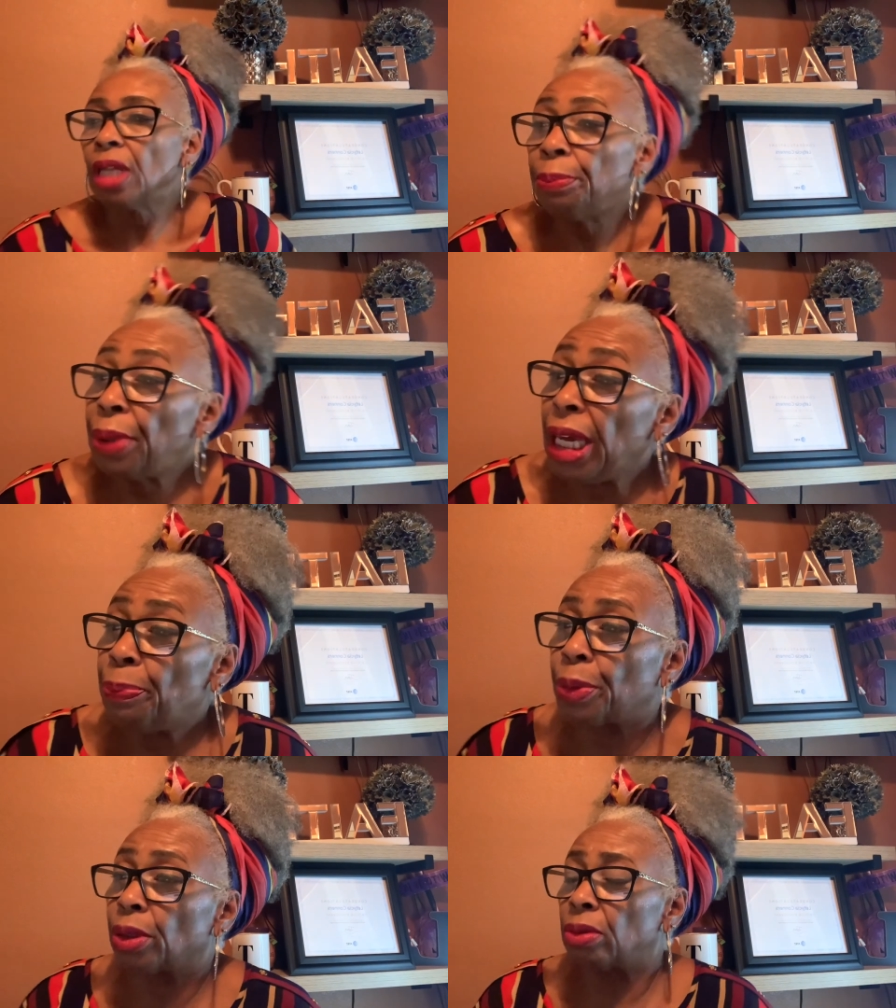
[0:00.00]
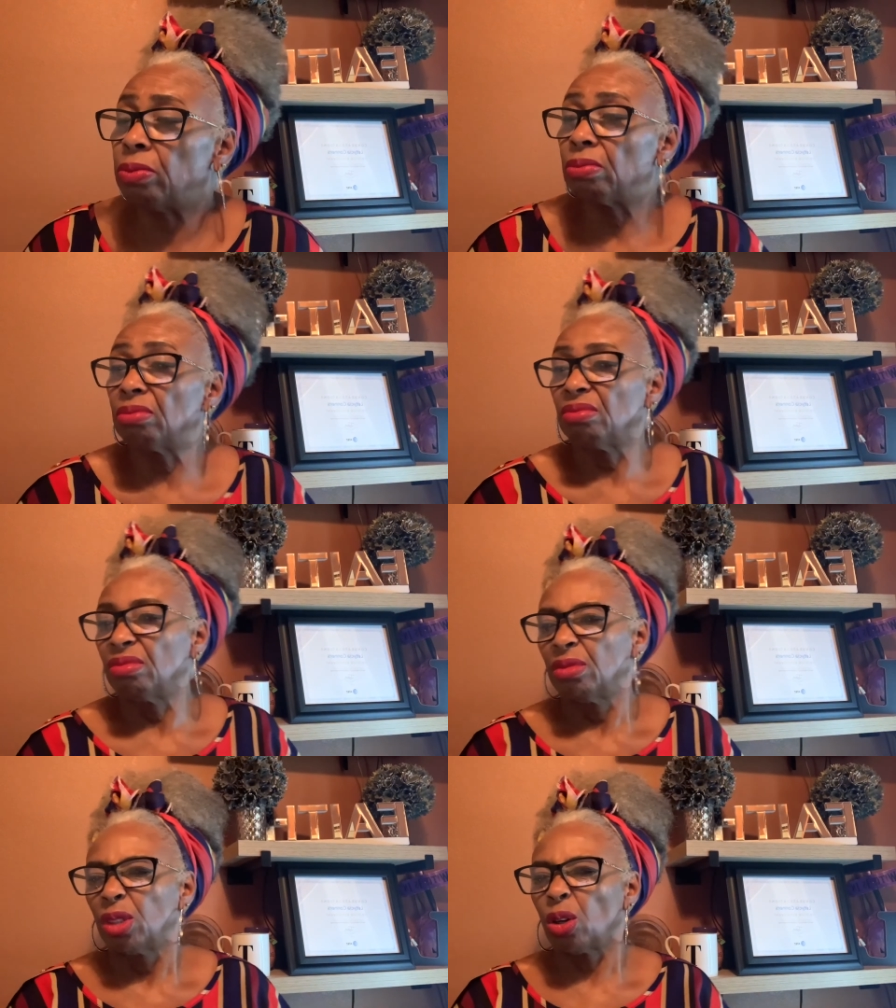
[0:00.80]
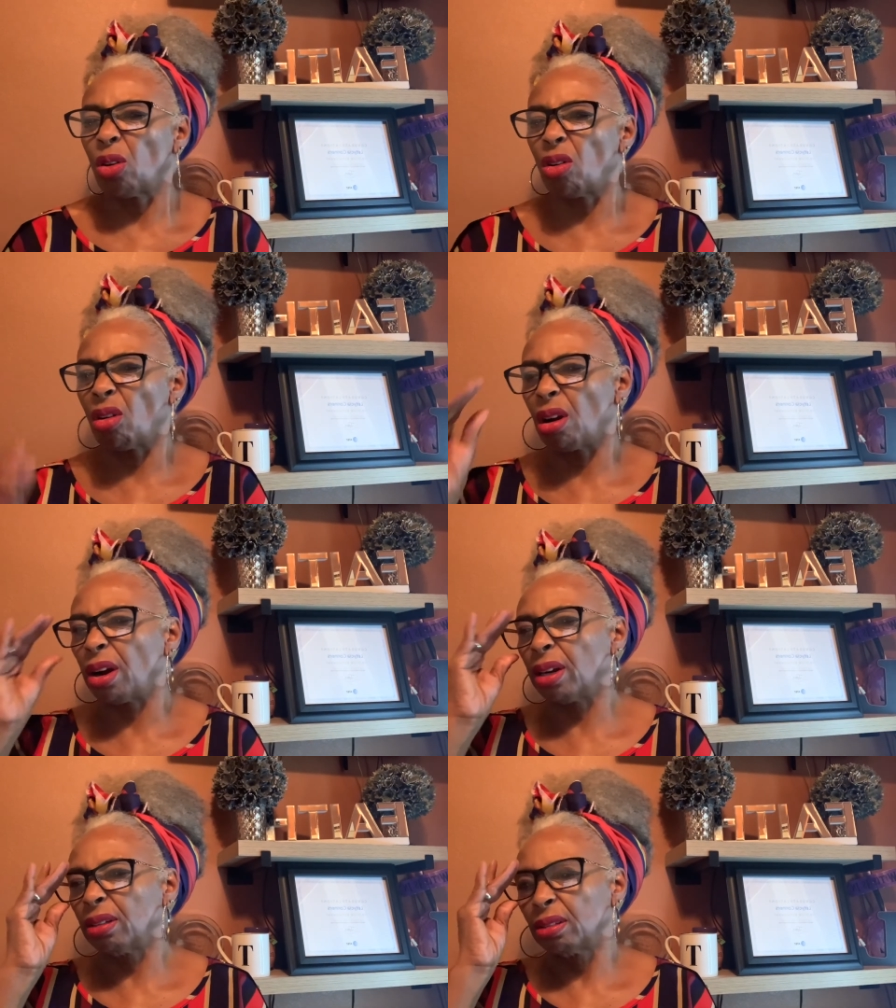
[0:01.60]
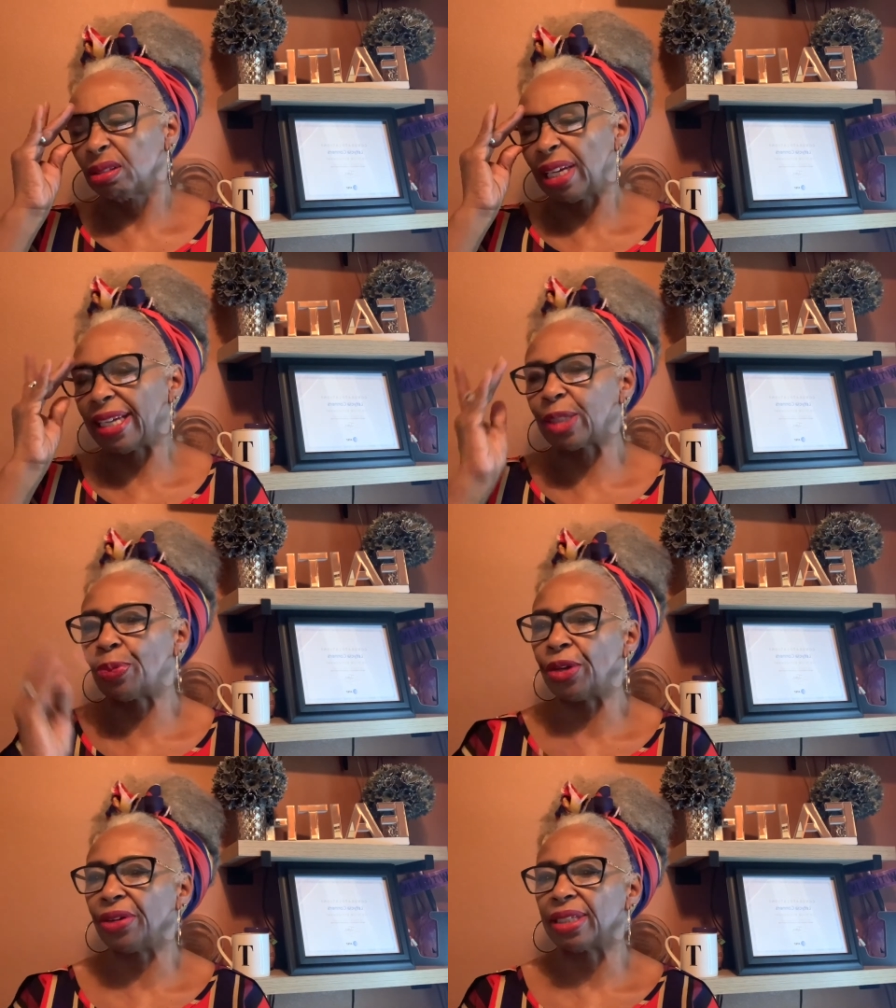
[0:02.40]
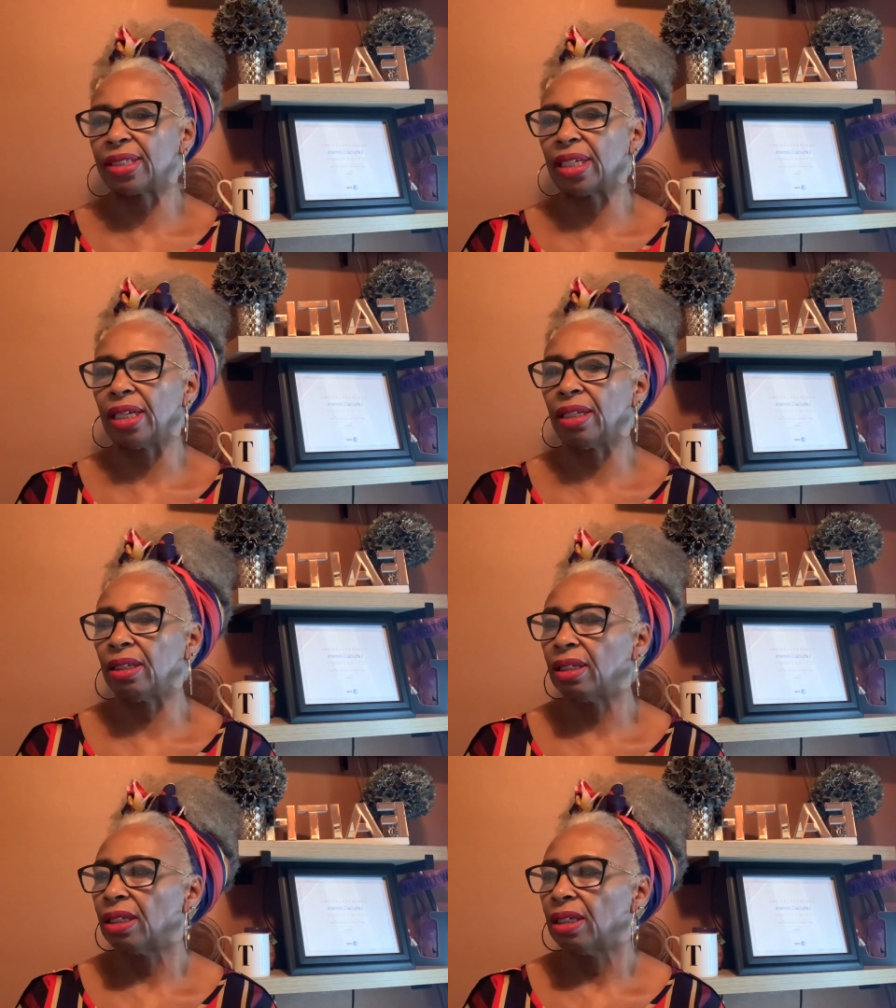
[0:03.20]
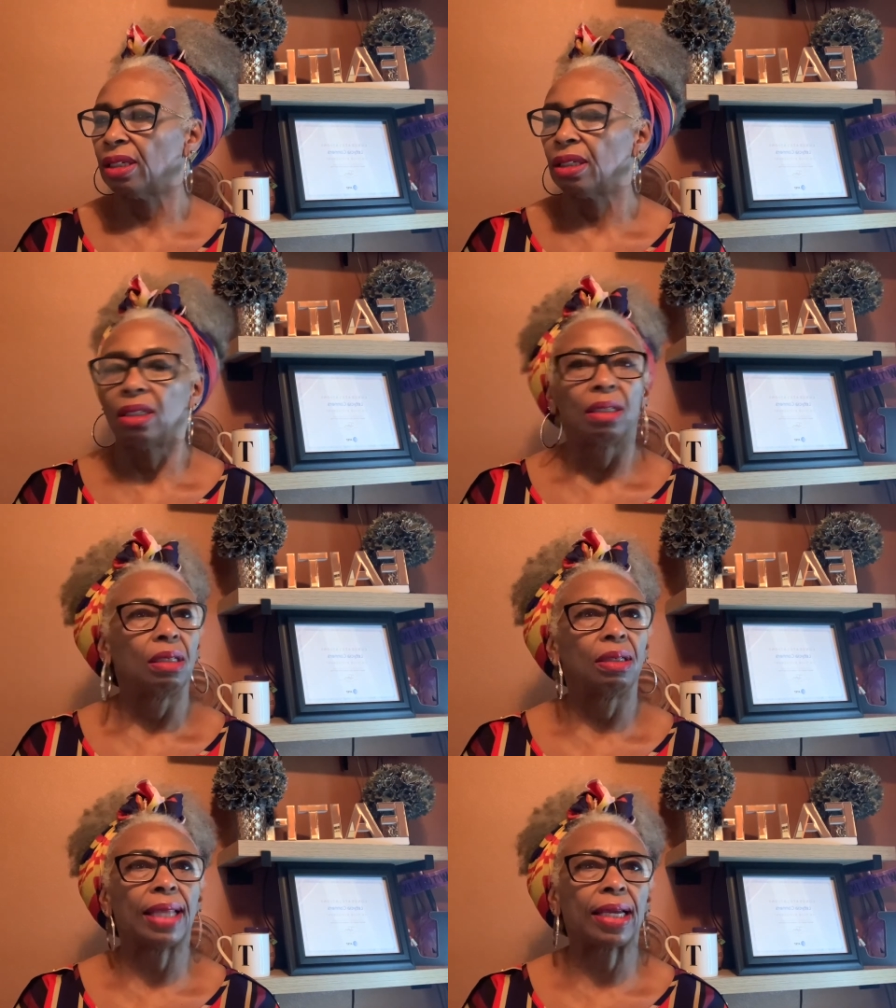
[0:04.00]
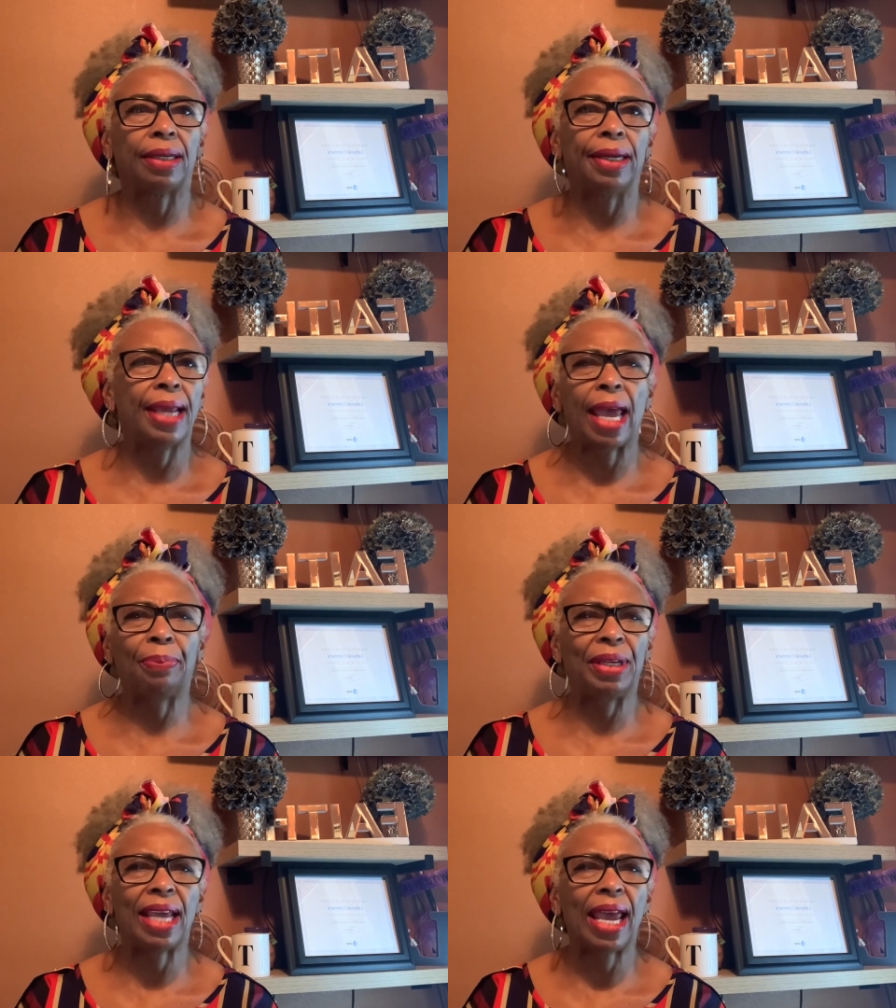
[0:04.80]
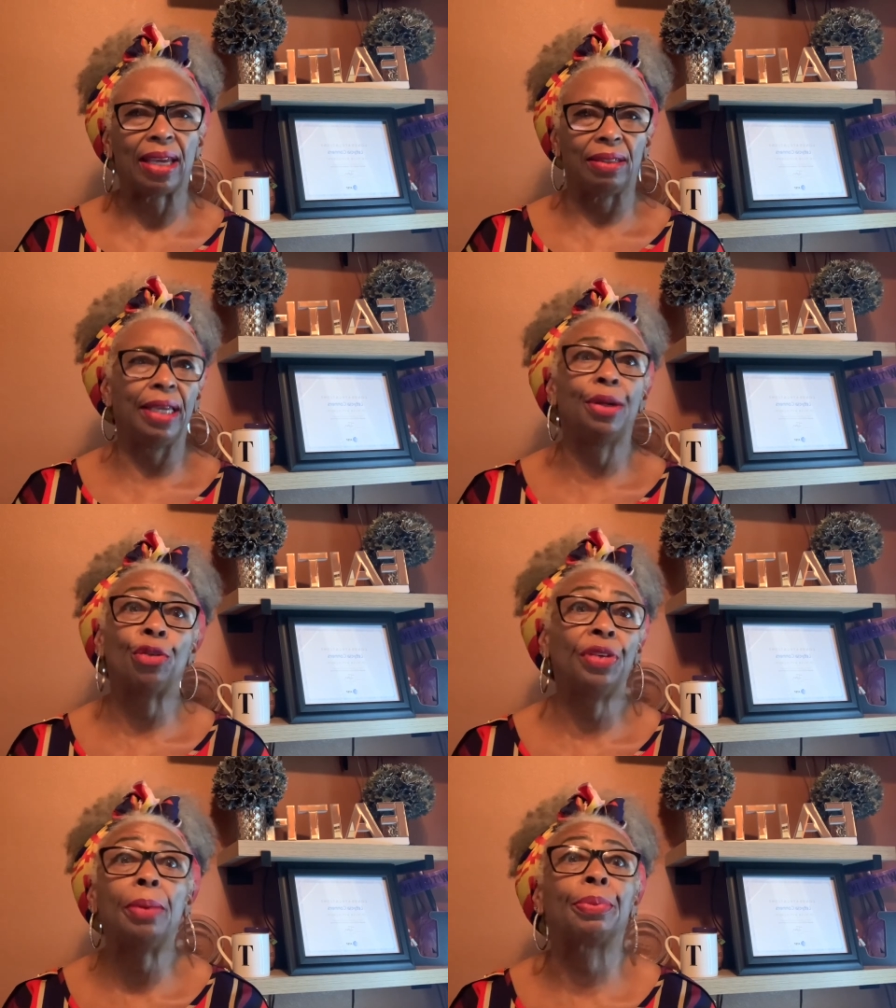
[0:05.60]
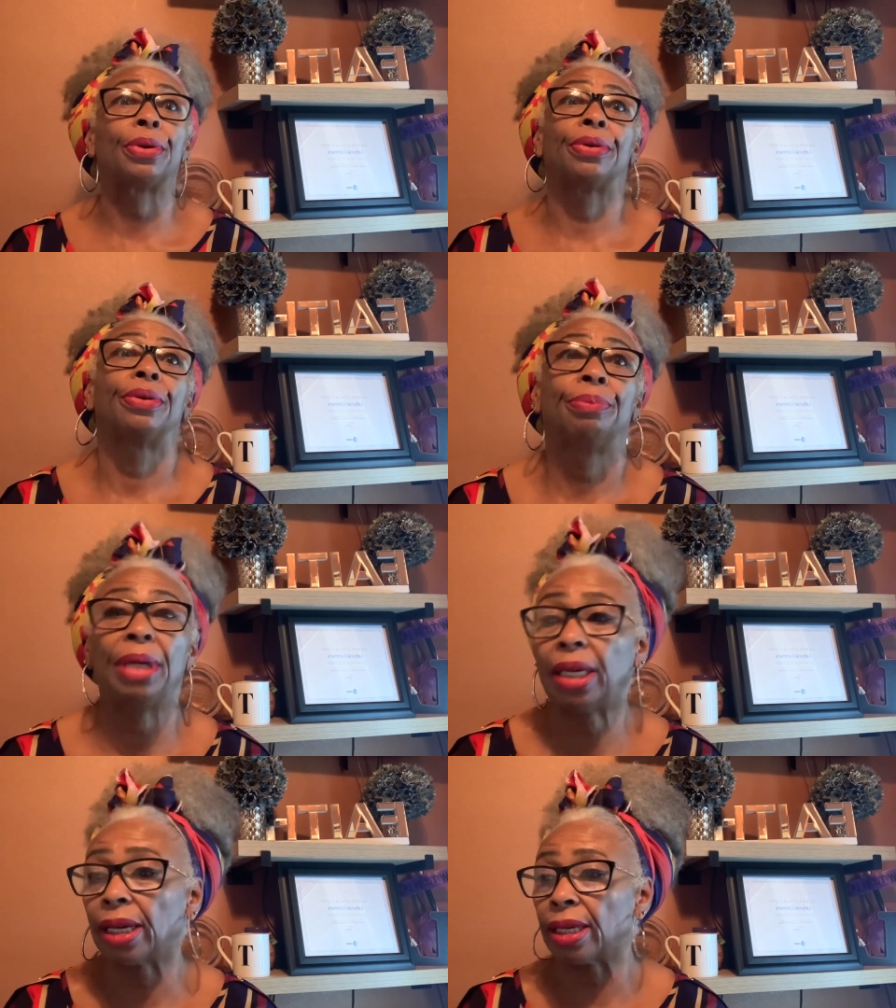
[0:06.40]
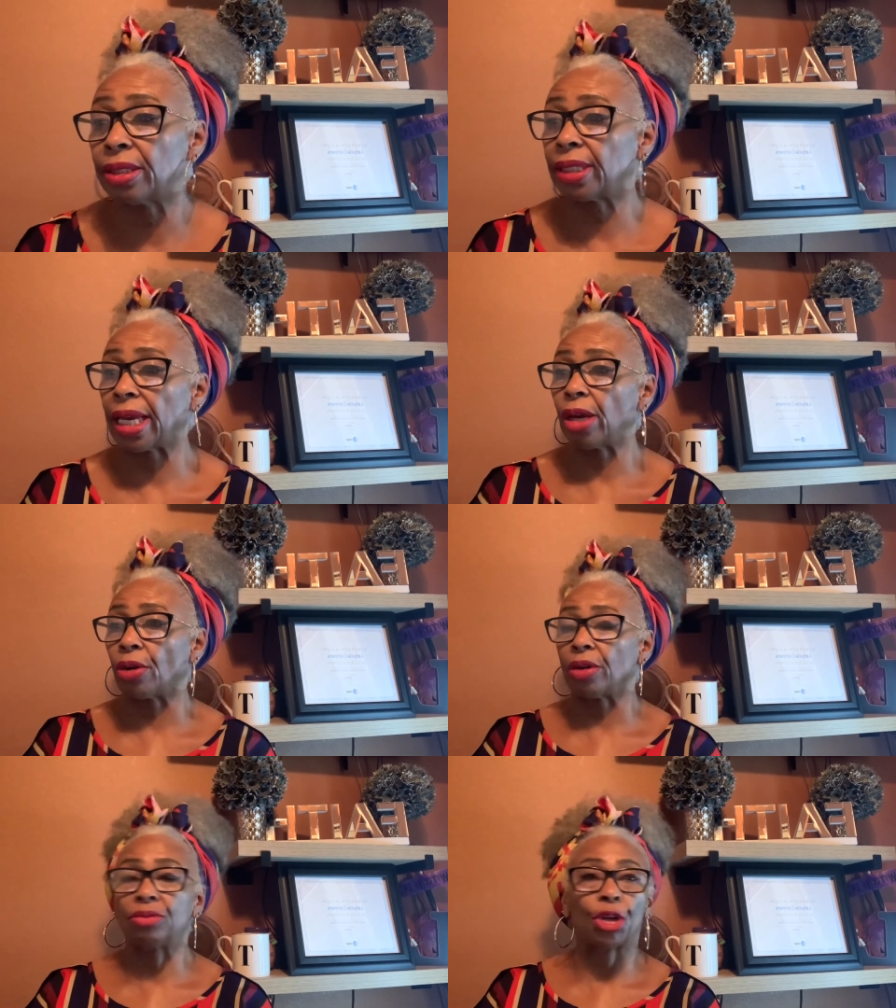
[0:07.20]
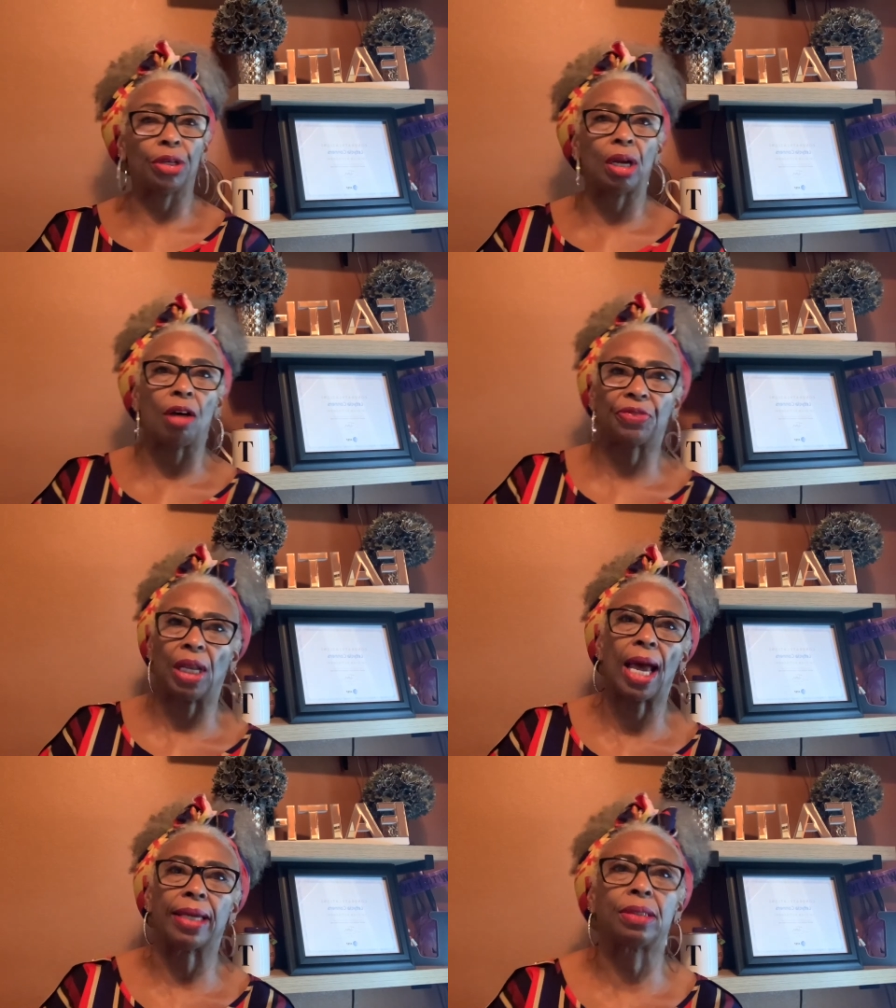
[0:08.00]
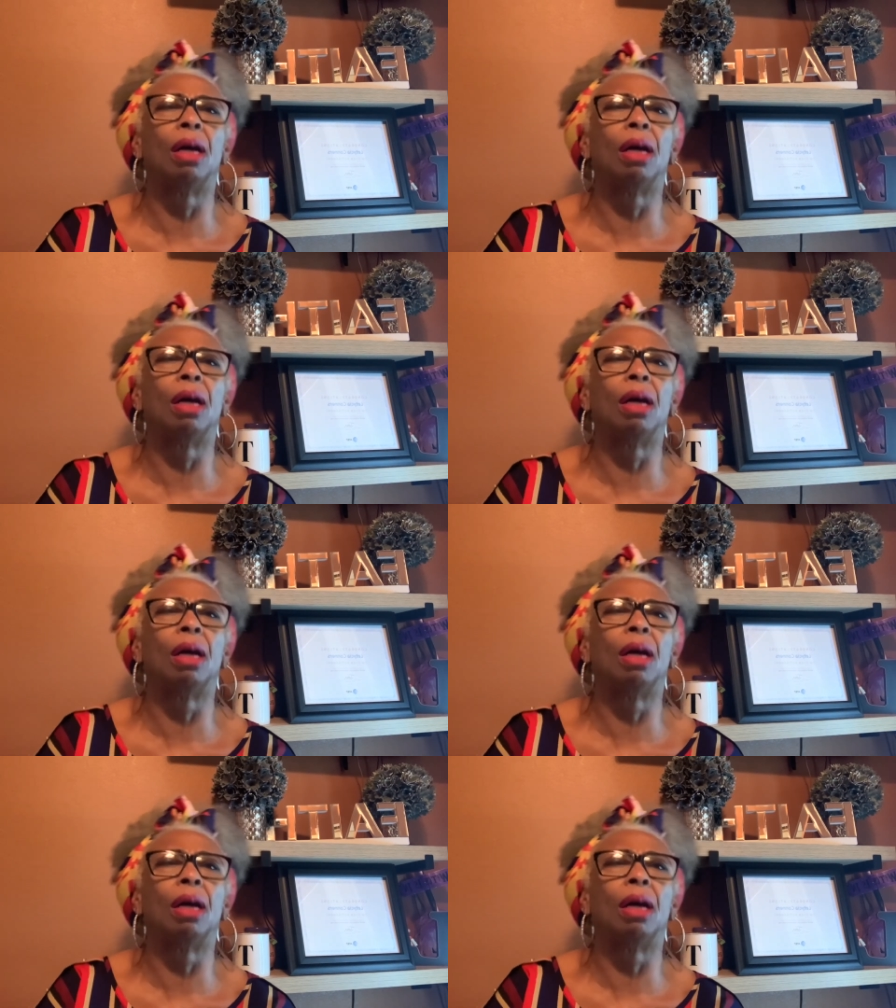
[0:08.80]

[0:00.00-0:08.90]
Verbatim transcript: people are experiencing like an unhappy day in November because they are turning off the lights.